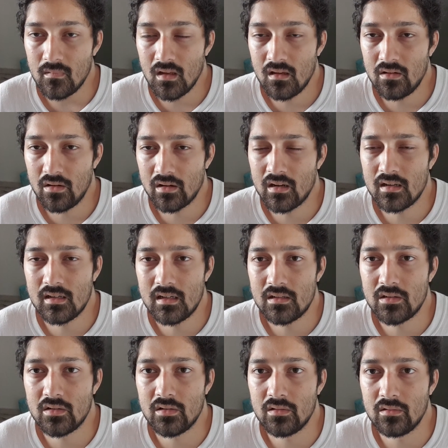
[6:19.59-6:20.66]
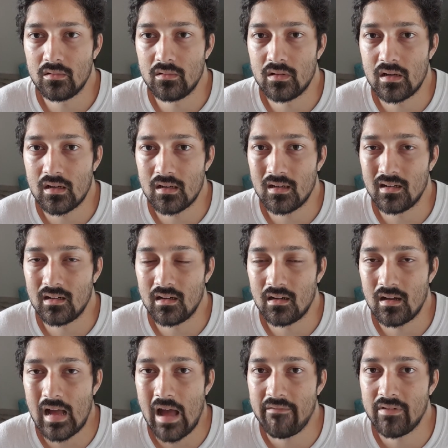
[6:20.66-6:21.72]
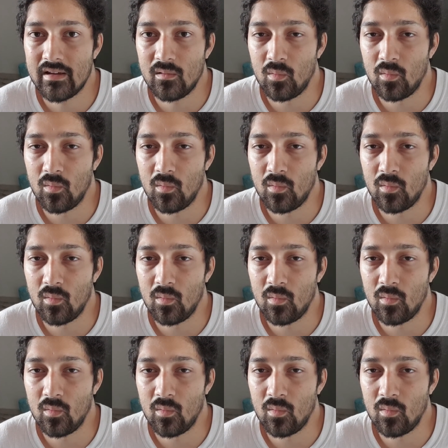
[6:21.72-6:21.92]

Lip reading: you're going to need to have a